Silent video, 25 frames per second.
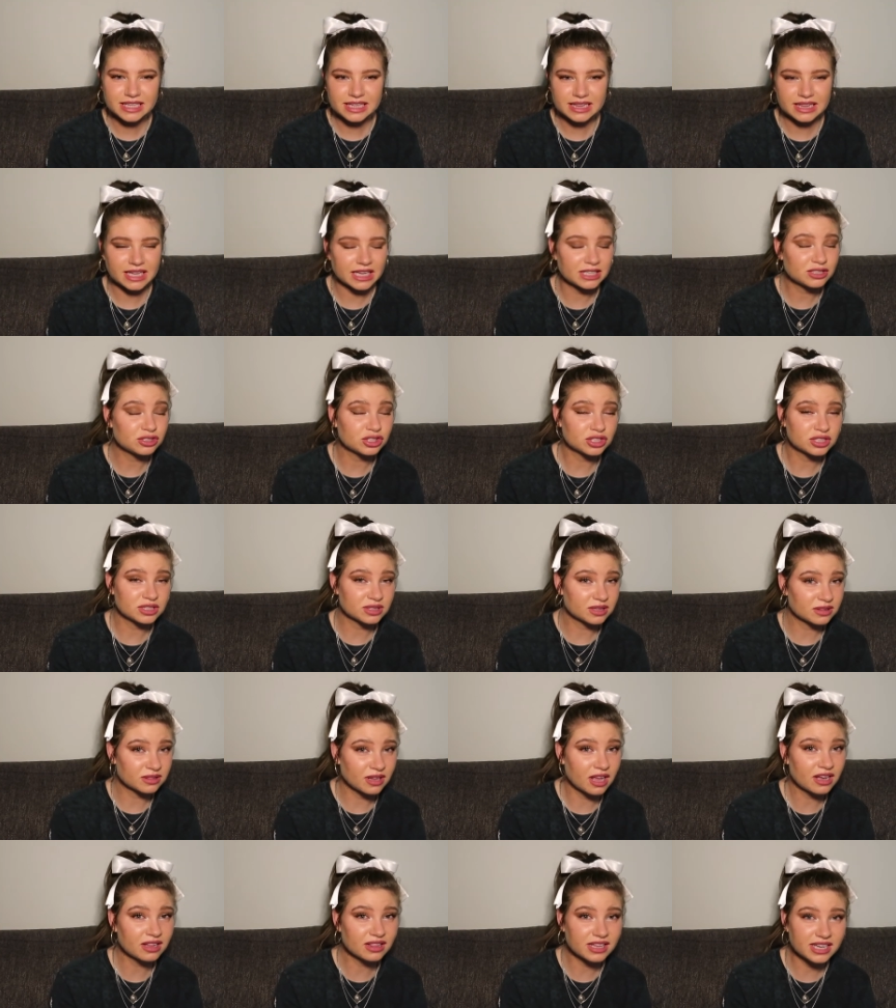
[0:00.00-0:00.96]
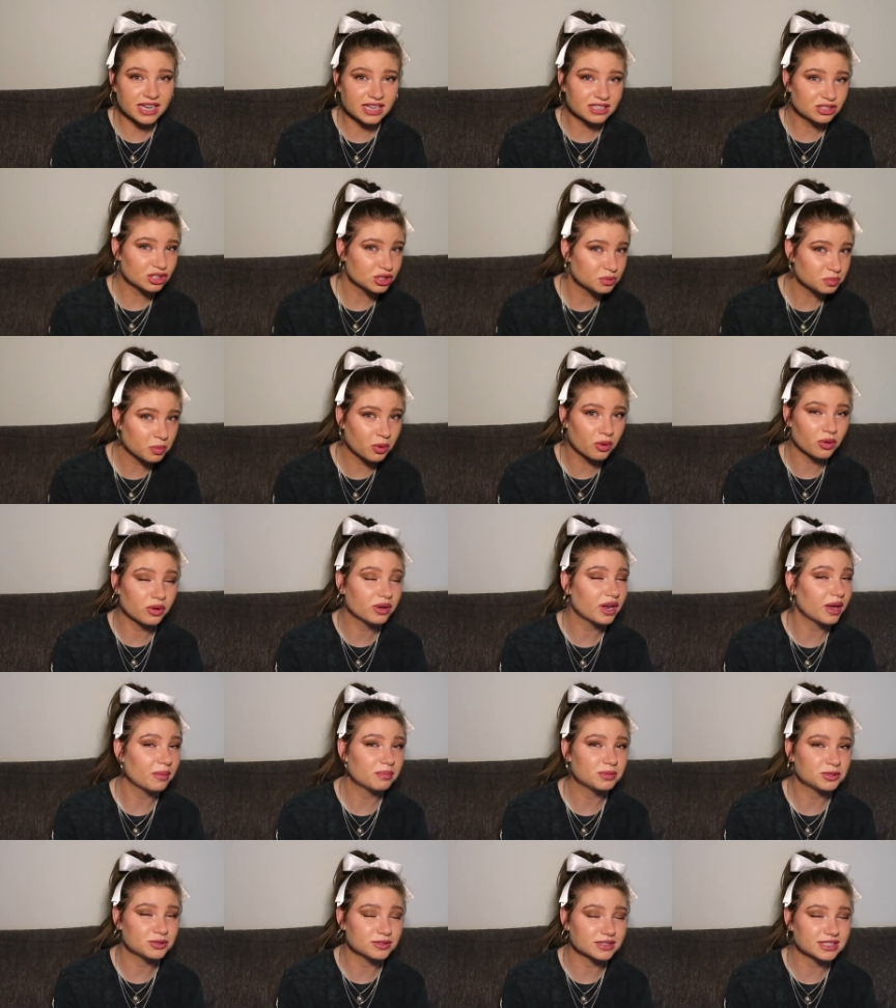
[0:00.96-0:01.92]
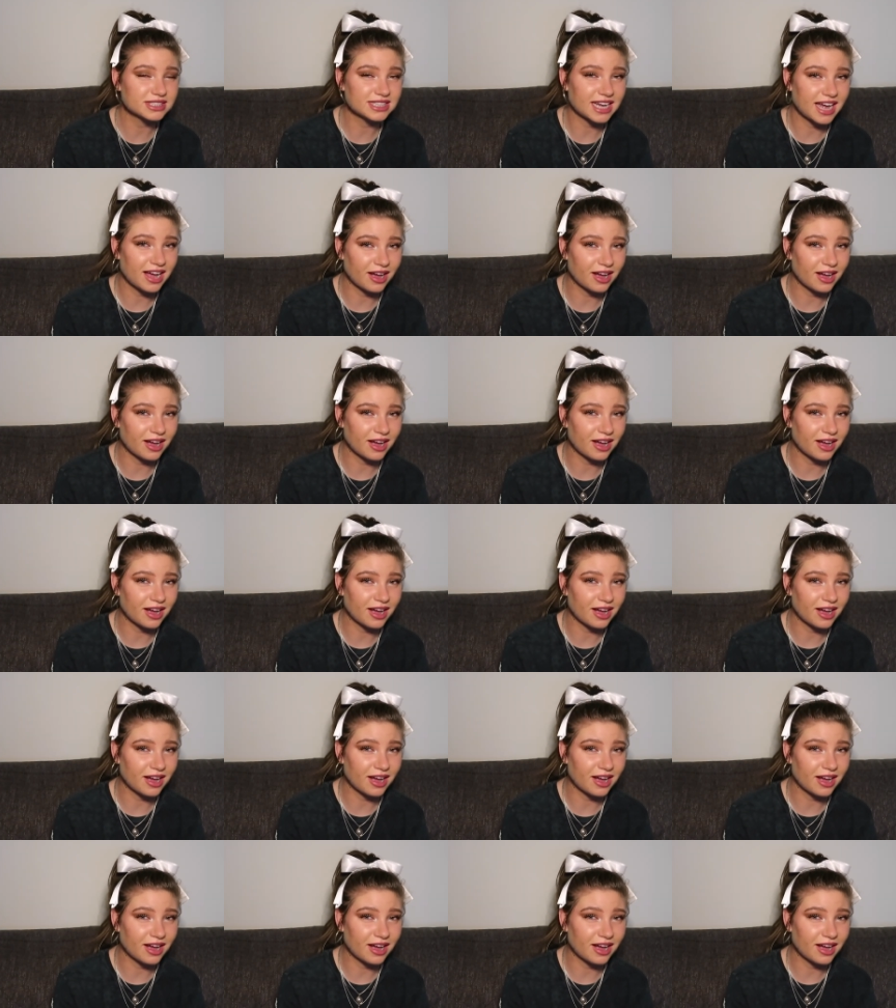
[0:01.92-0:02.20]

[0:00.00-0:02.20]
like just luckily just pulled up to his